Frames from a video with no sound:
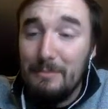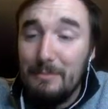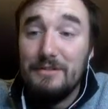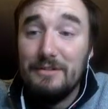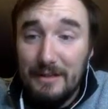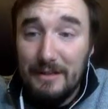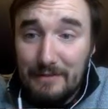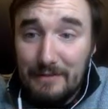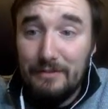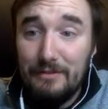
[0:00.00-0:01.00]
Minja's
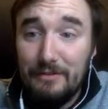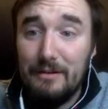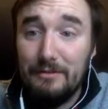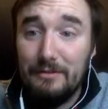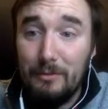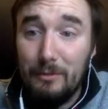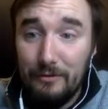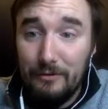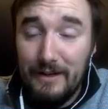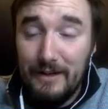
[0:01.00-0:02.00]
night diving sounds
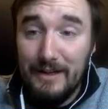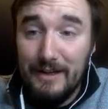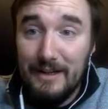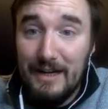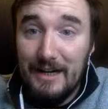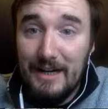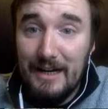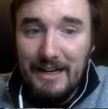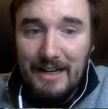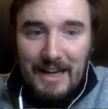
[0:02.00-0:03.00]
horrifying.
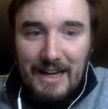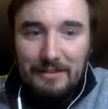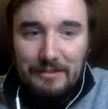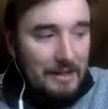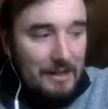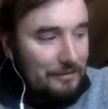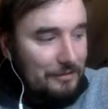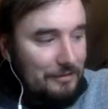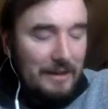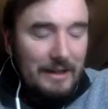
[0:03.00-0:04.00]

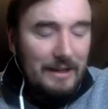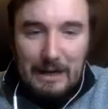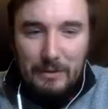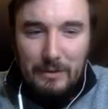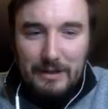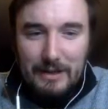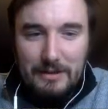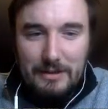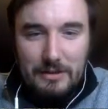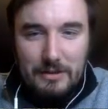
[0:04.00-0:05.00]
It's something I would
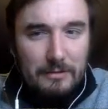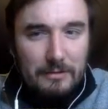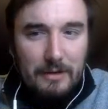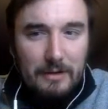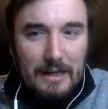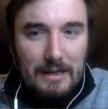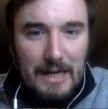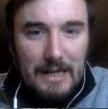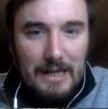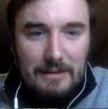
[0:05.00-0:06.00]
like to do.
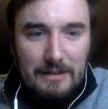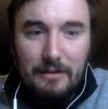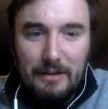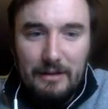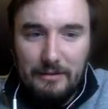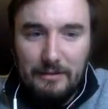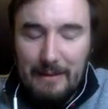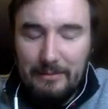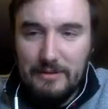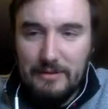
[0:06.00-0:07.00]
It does
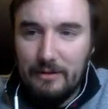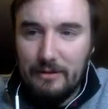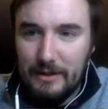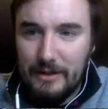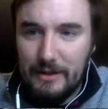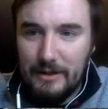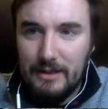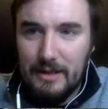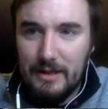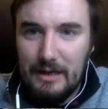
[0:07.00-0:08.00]
sound absolutely
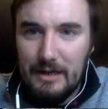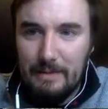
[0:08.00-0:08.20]
terrifying.